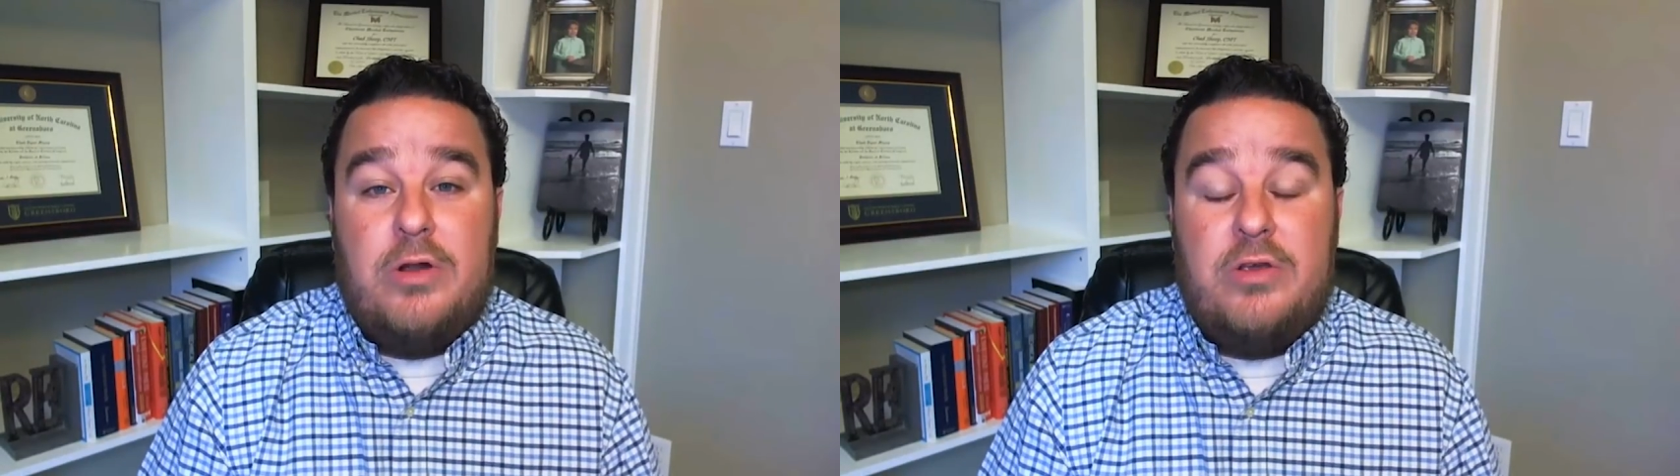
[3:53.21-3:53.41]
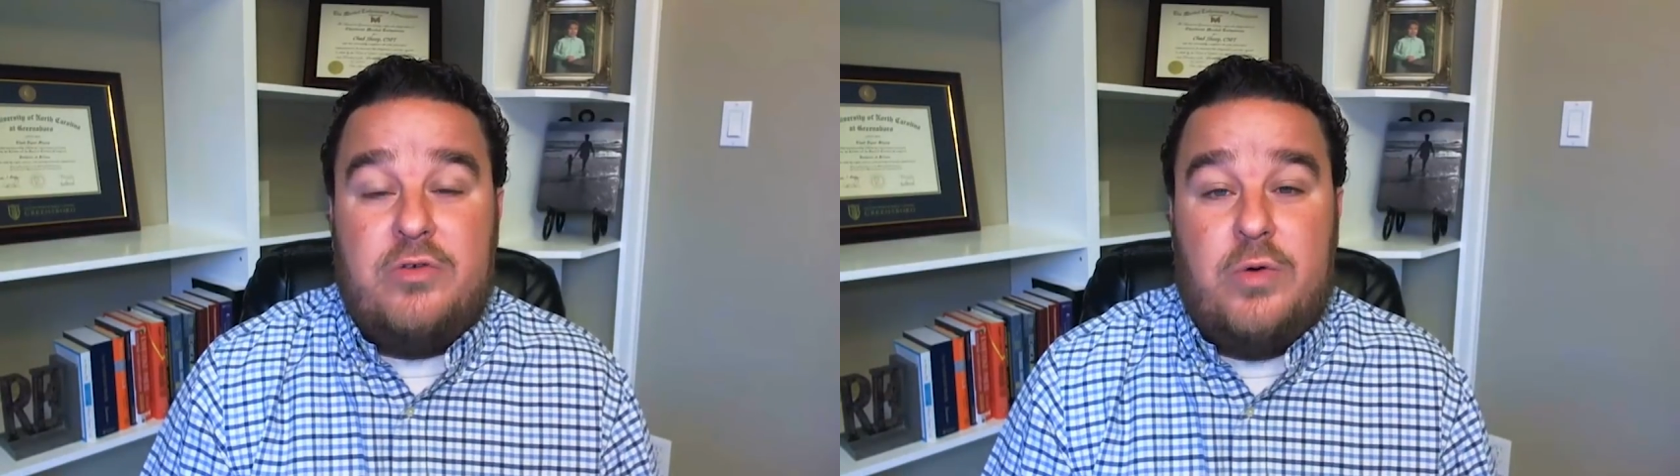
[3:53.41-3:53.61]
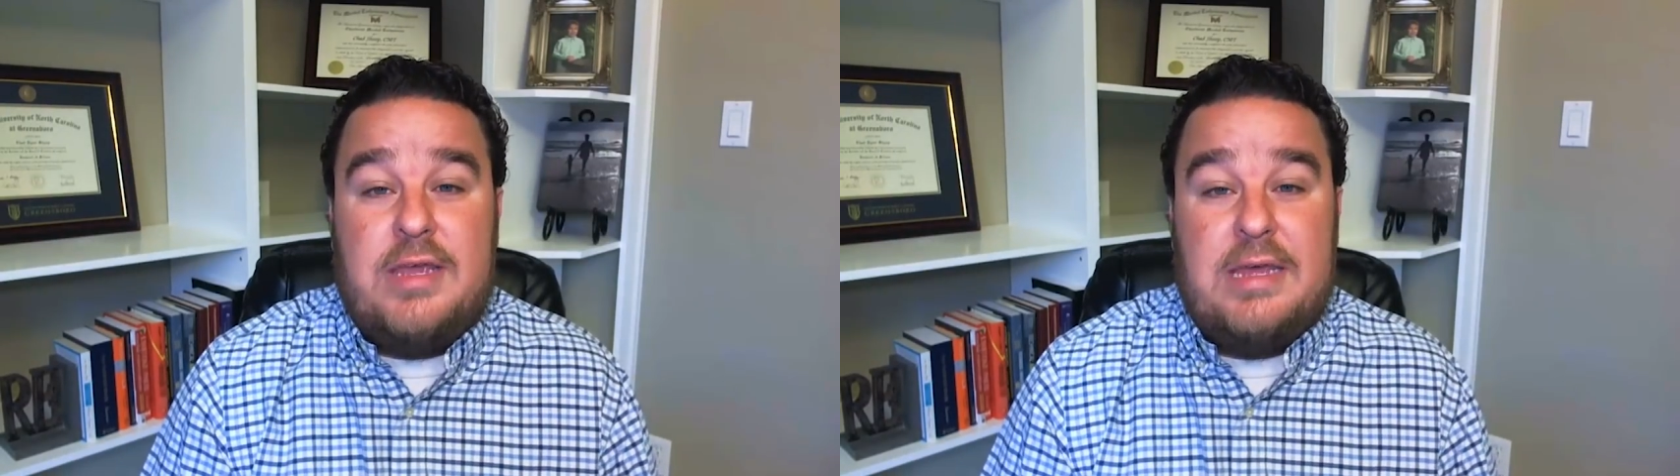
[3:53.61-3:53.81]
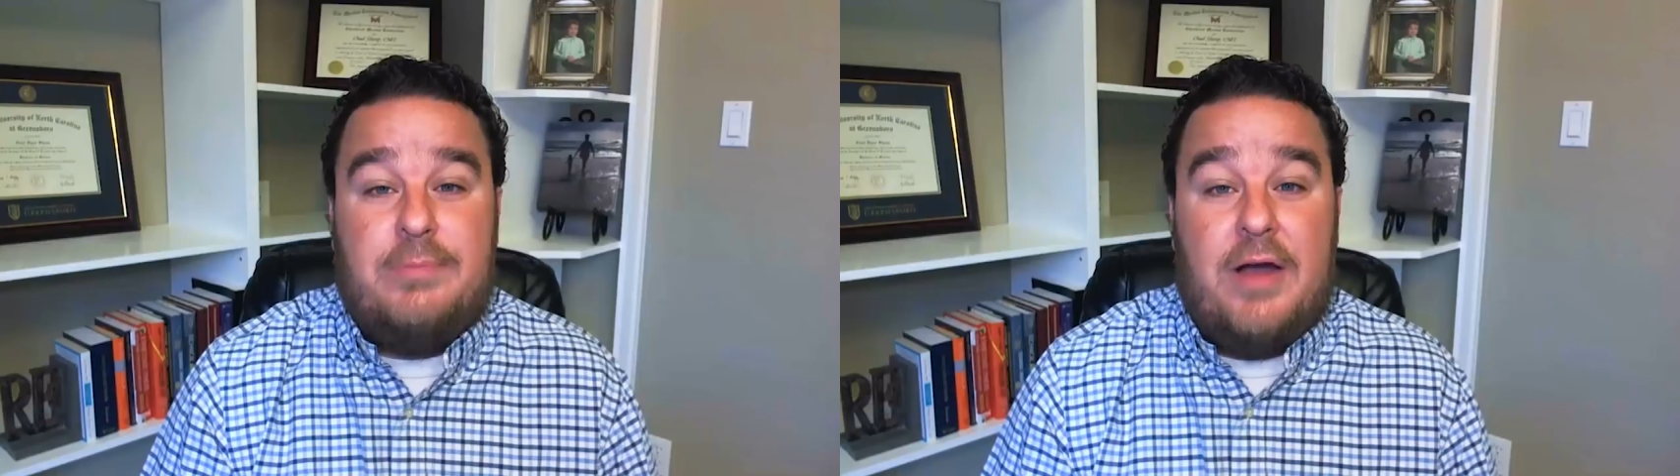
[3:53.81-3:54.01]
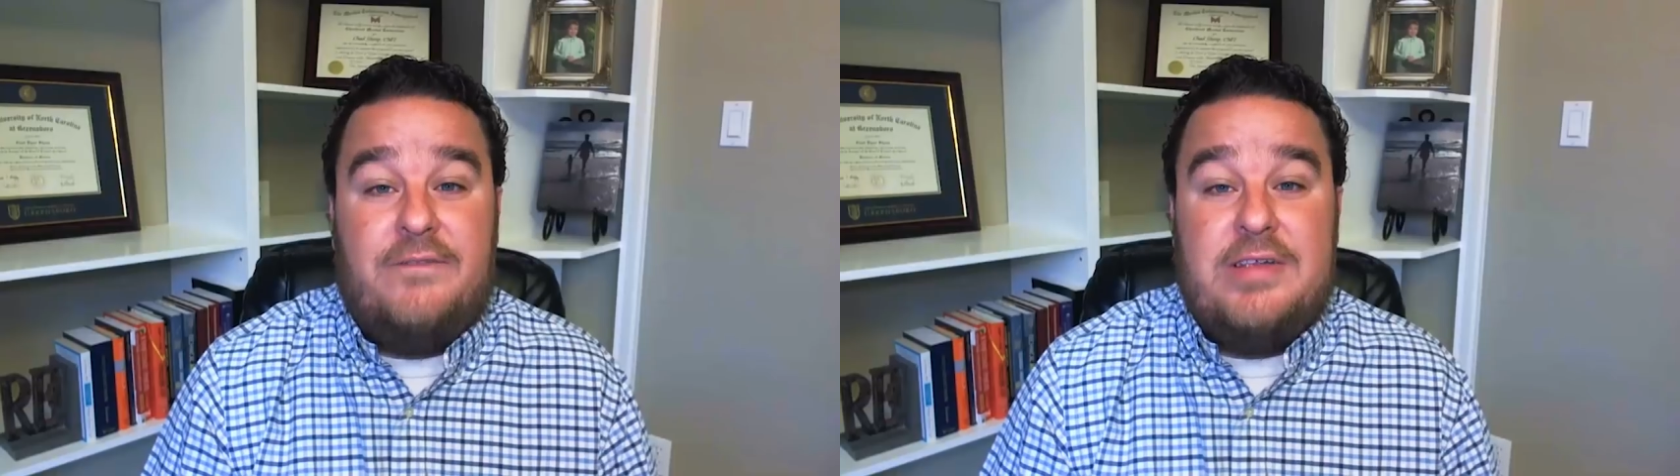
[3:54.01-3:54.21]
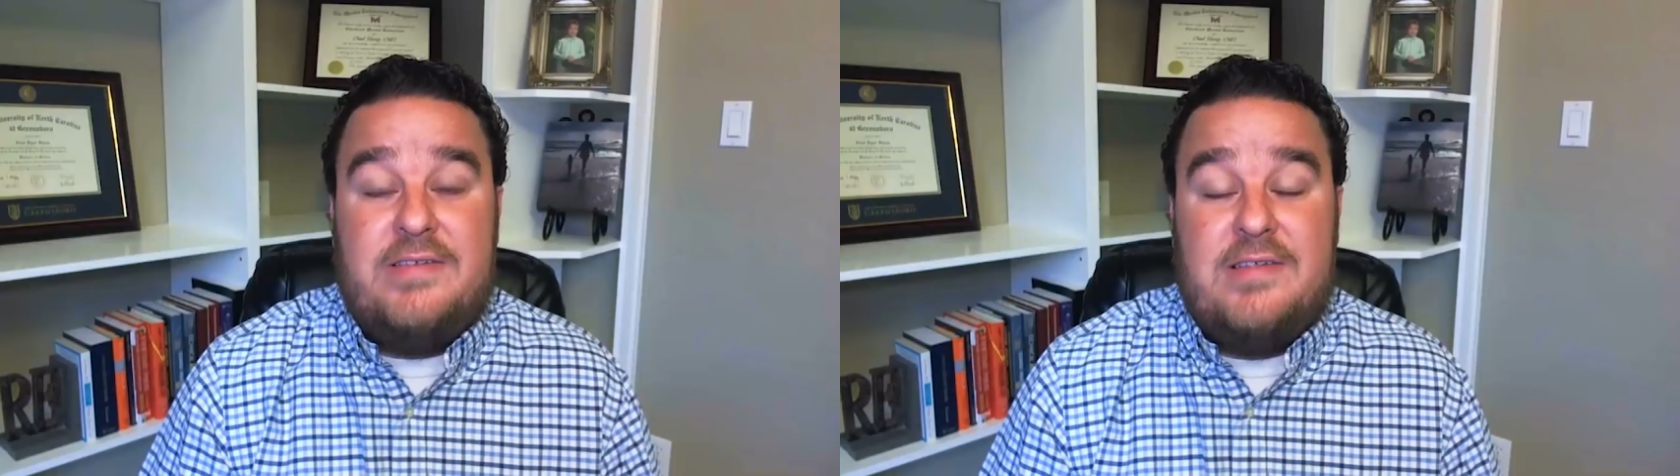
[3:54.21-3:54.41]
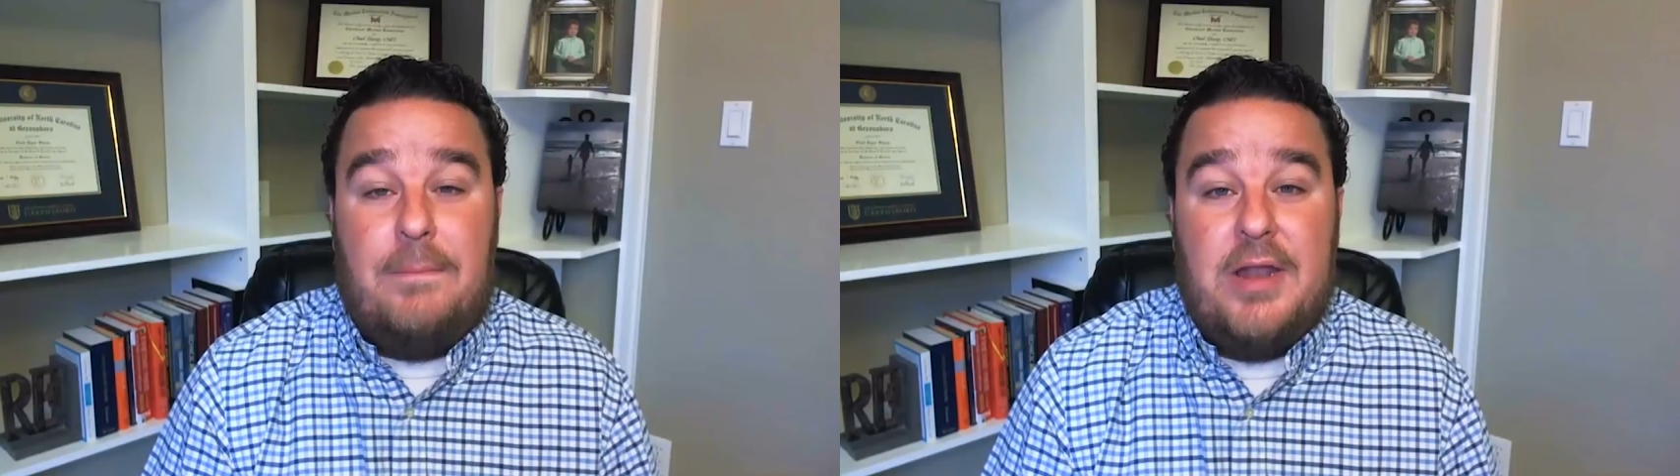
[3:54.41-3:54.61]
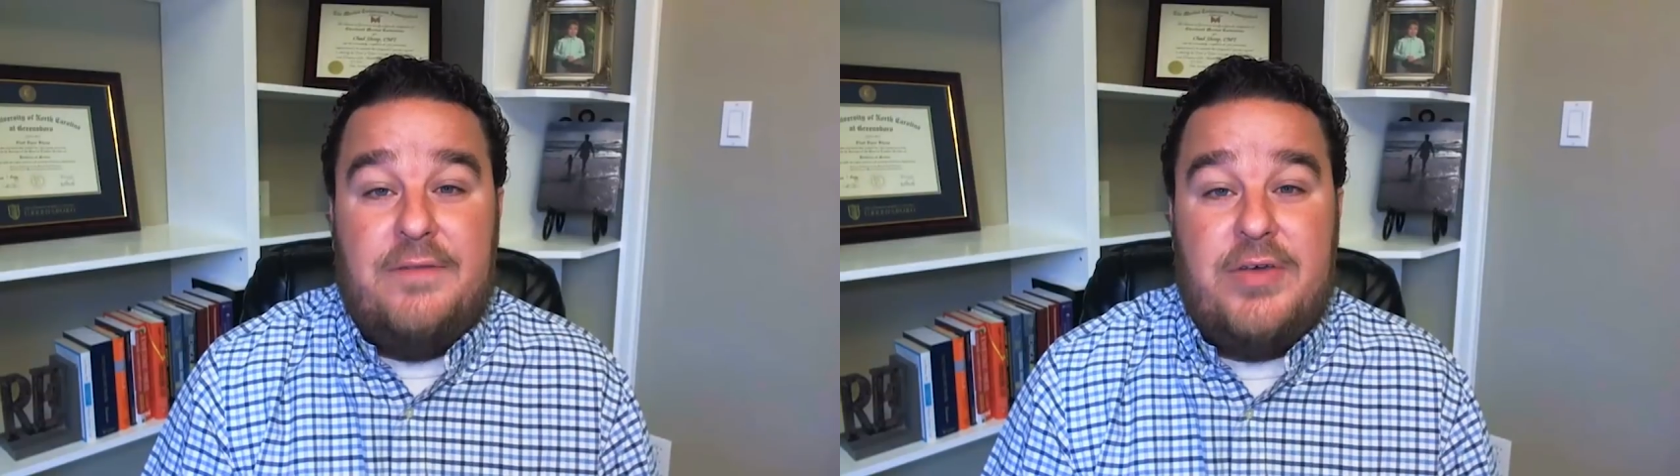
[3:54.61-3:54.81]
going to use Quick Hit Profits
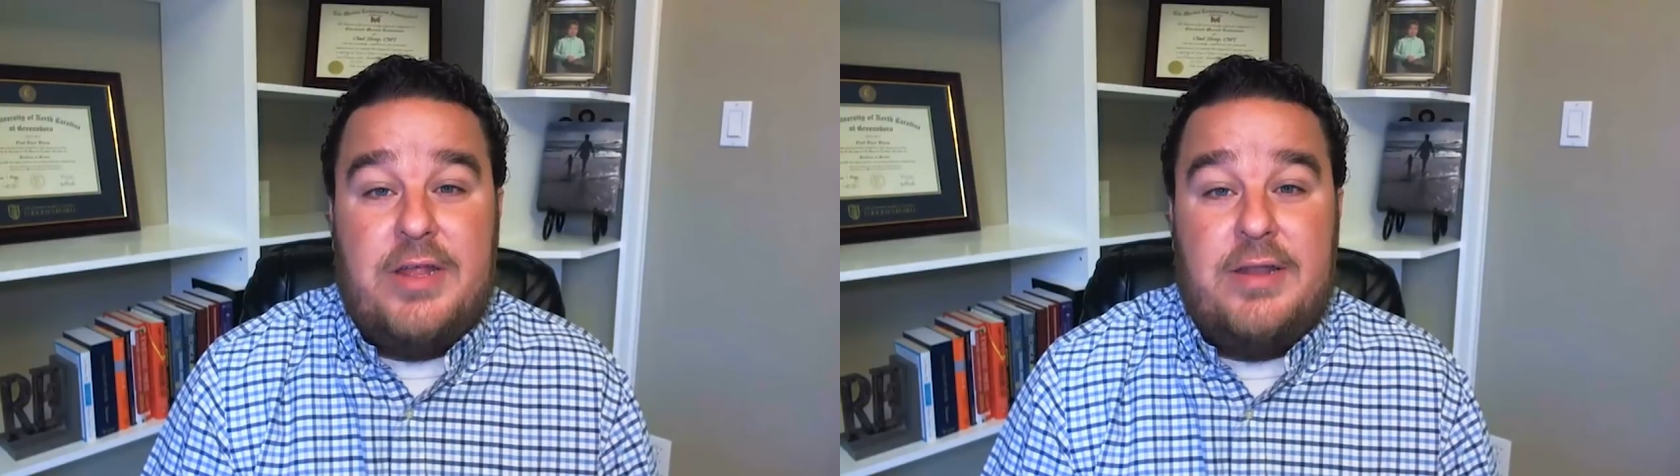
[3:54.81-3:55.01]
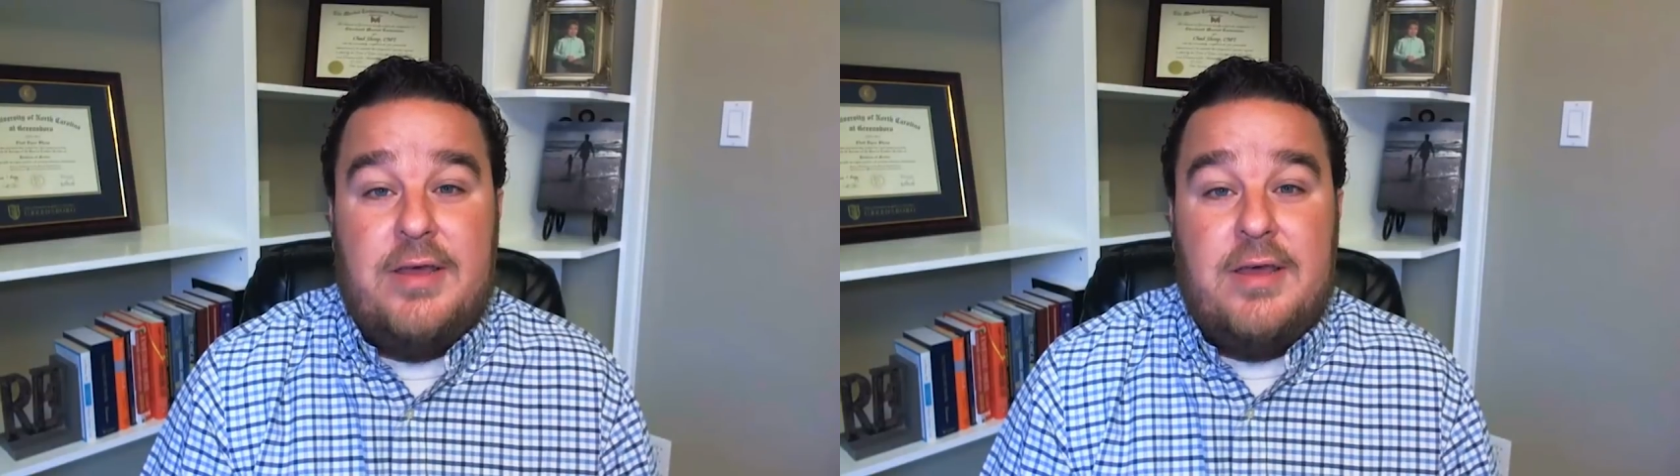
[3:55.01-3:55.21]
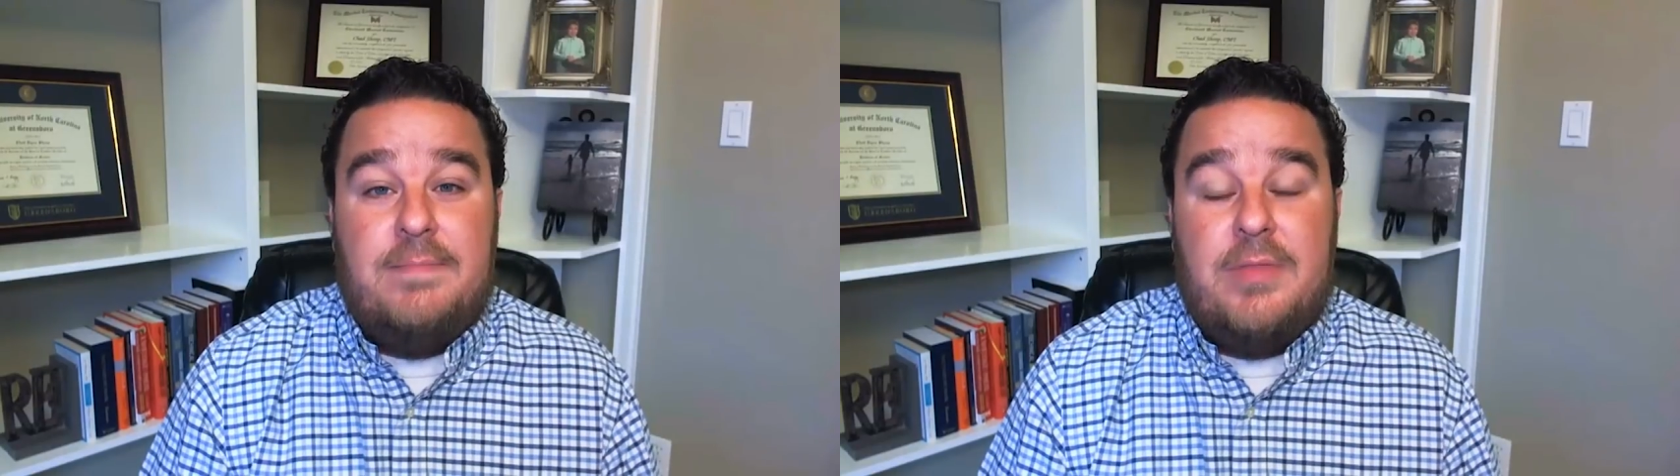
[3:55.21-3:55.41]
to benefit